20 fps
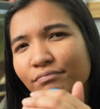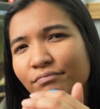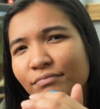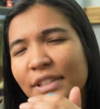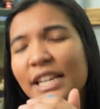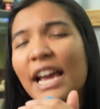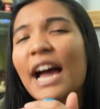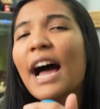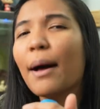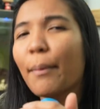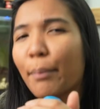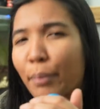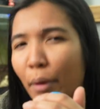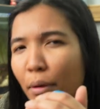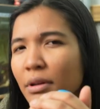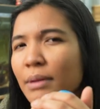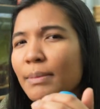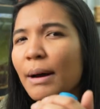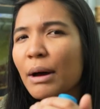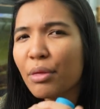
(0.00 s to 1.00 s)
Yeah,
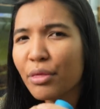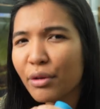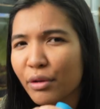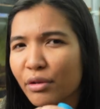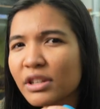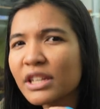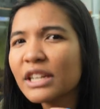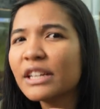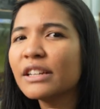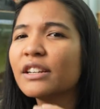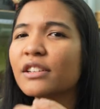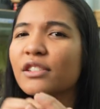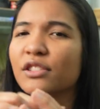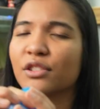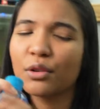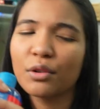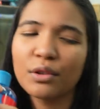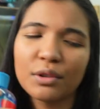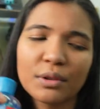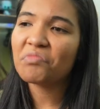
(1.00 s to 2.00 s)
probably about 13 years
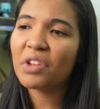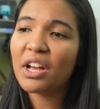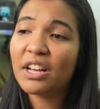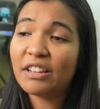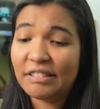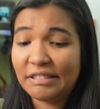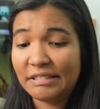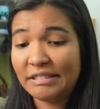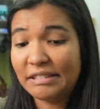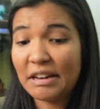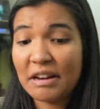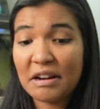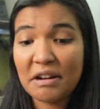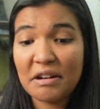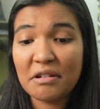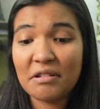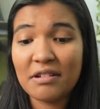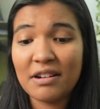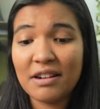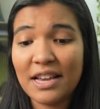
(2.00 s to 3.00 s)
old.
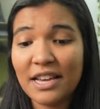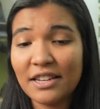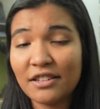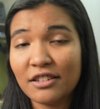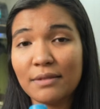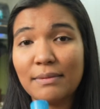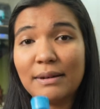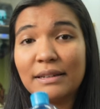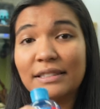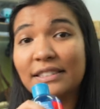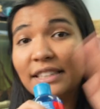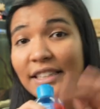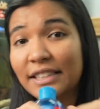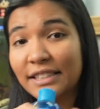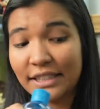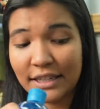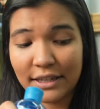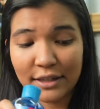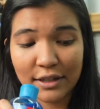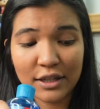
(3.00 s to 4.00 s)
So it took about
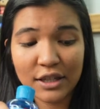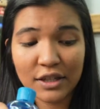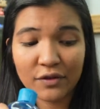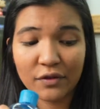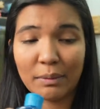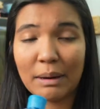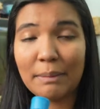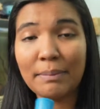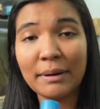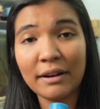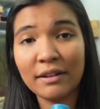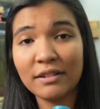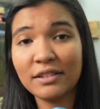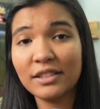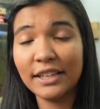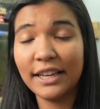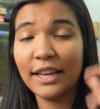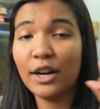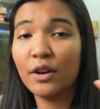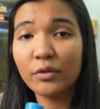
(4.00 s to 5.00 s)
6 years for my parents
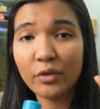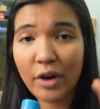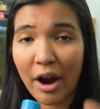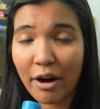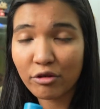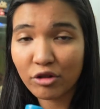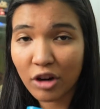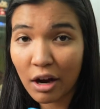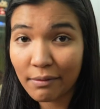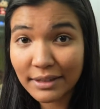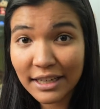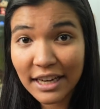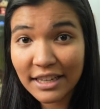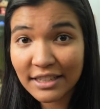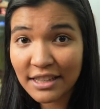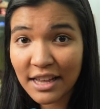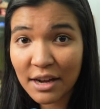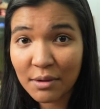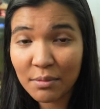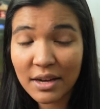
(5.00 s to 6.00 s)
to get over how
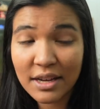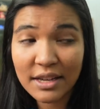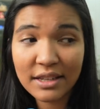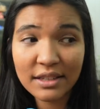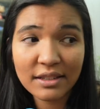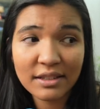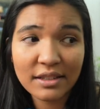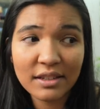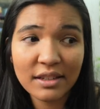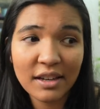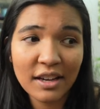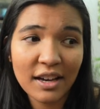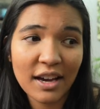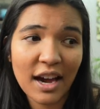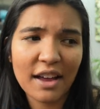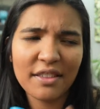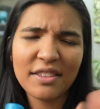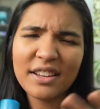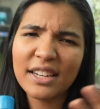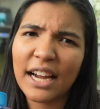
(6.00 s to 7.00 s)
traumatizing that was.
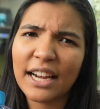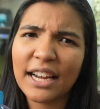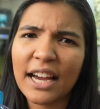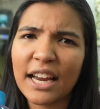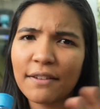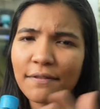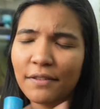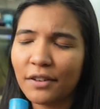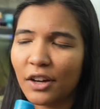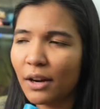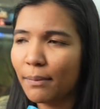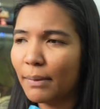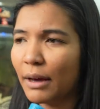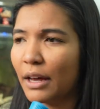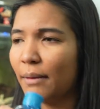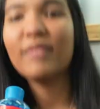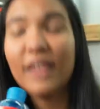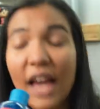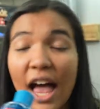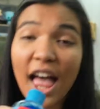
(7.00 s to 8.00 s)
I think I kind of forgot
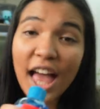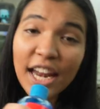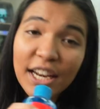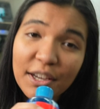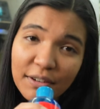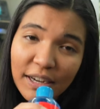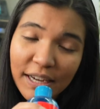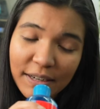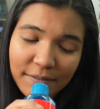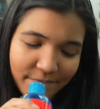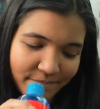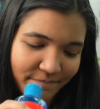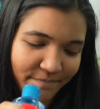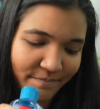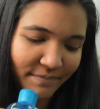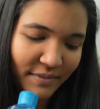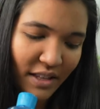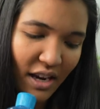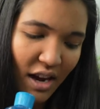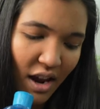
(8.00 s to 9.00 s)
about it. Anyway,
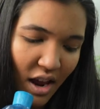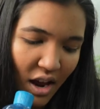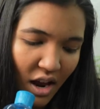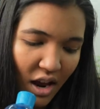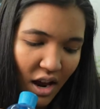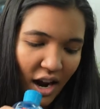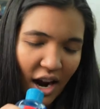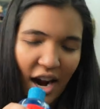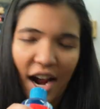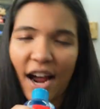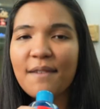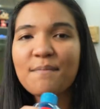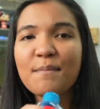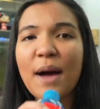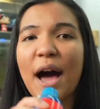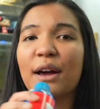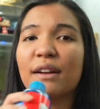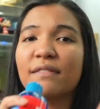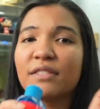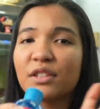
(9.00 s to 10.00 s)
I'm
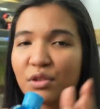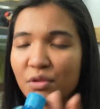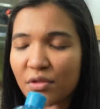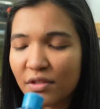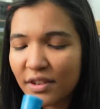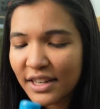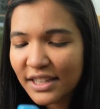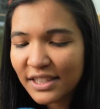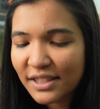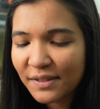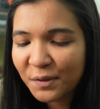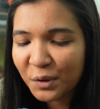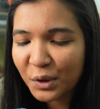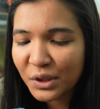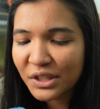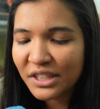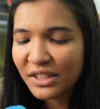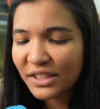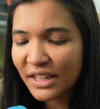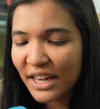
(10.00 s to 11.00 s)
out of stories for
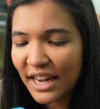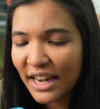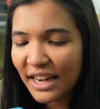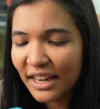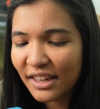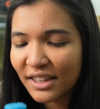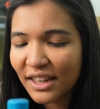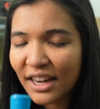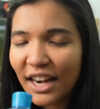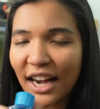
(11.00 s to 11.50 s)
today.